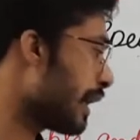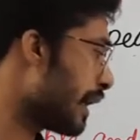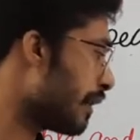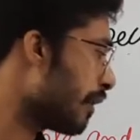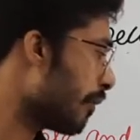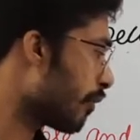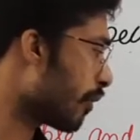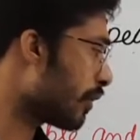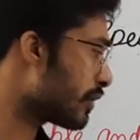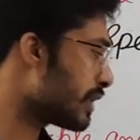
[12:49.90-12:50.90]
and
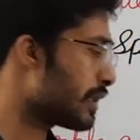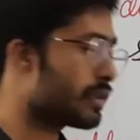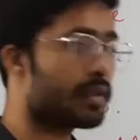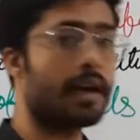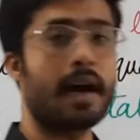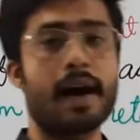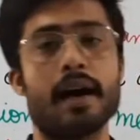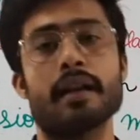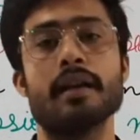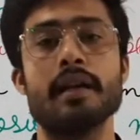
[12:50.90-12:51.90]
bronchitis
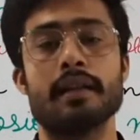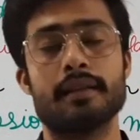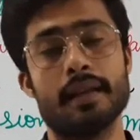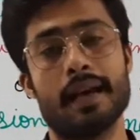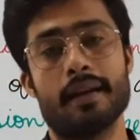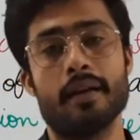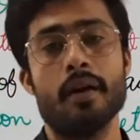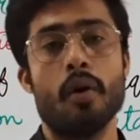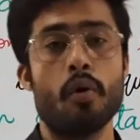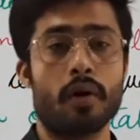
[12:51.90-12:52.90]
are there.
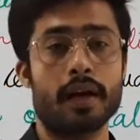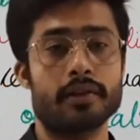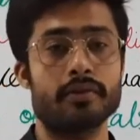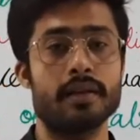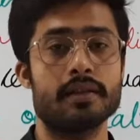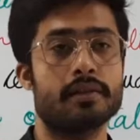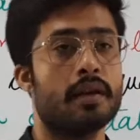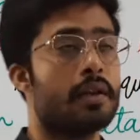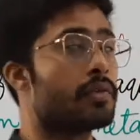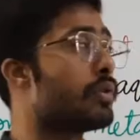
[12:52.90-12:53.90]
Okay students,
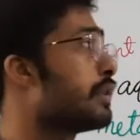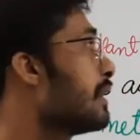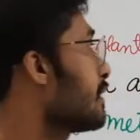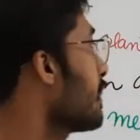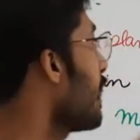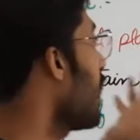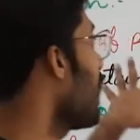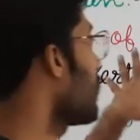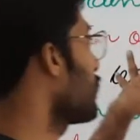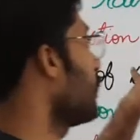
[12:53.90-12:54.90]
so these
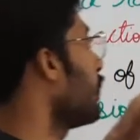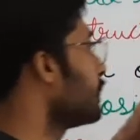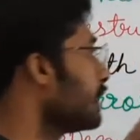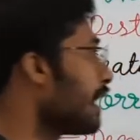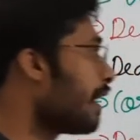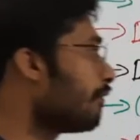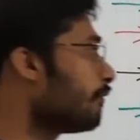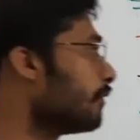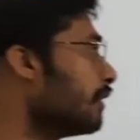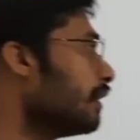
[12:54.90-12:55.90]
are some of the harmful